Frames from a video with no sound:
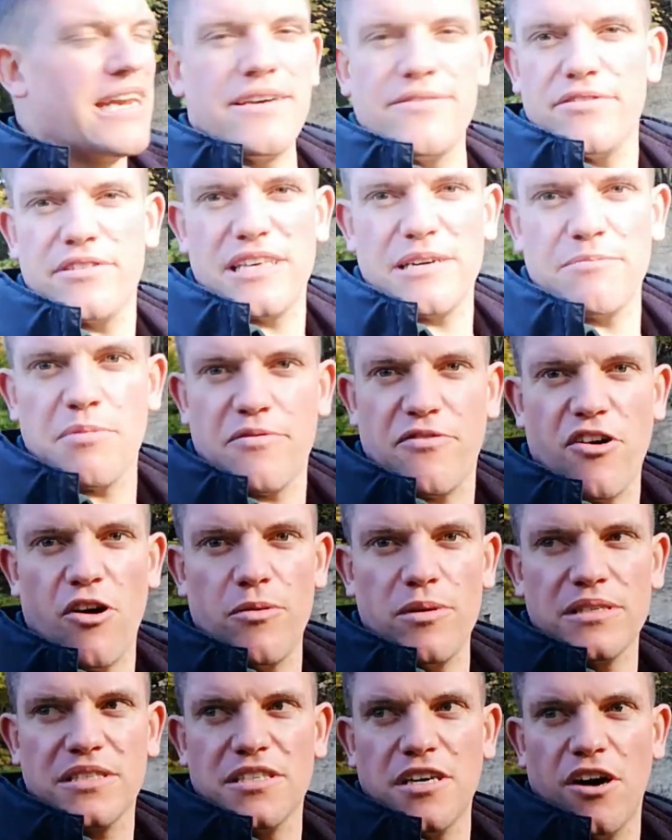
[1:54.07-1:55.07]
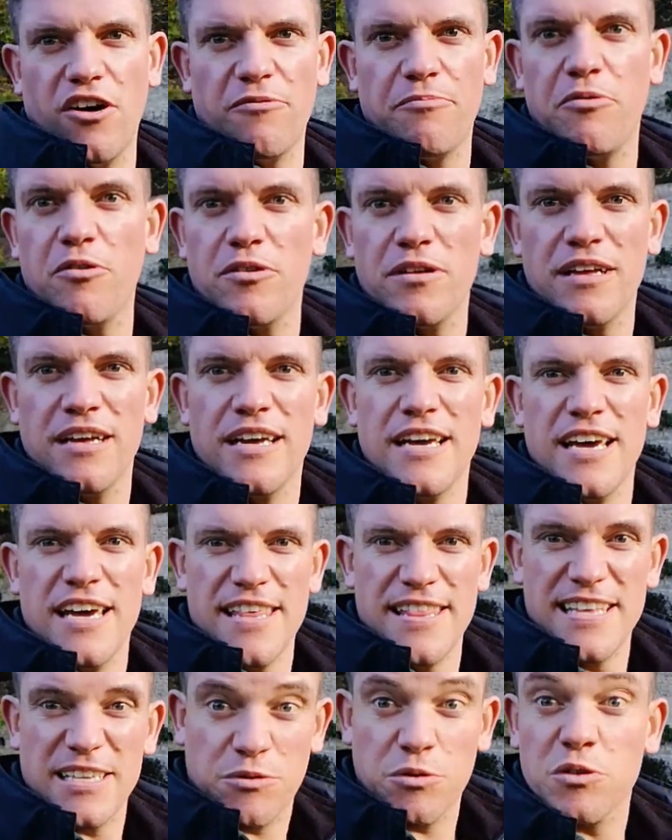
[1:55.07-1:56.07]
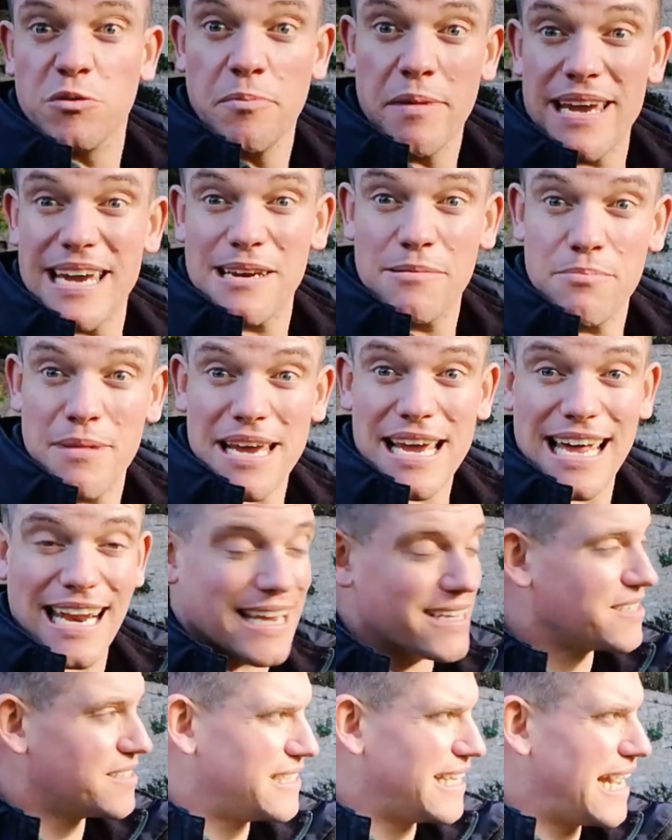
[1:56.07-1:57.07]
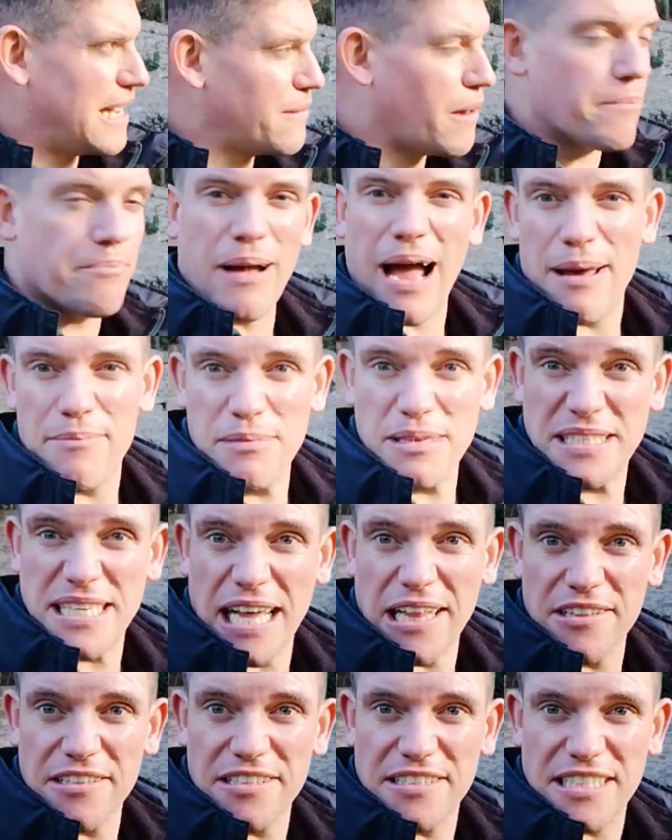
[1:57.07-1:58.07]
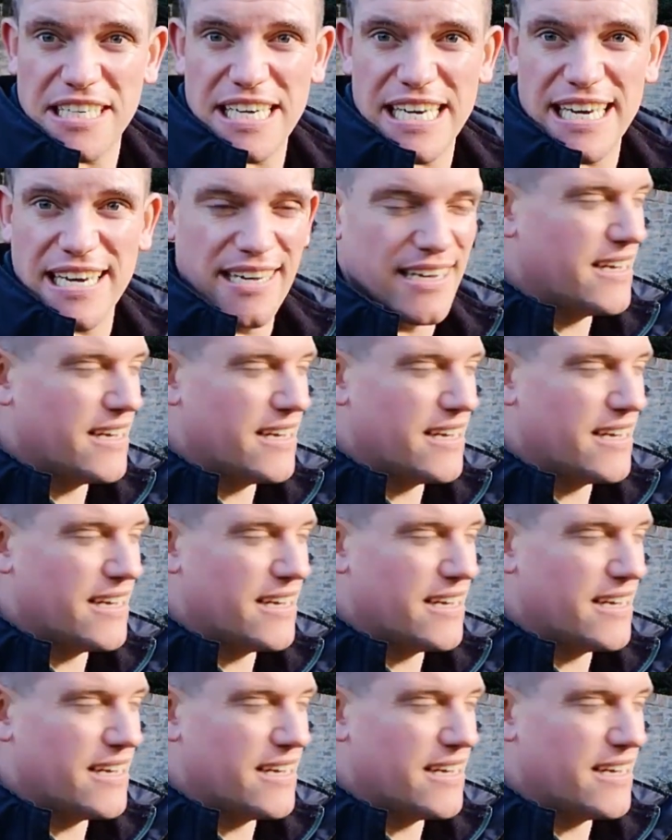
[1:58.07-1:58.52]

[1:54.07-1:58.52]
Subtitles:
everything before we set off. But this was me and Mia last time. I'm by myself today.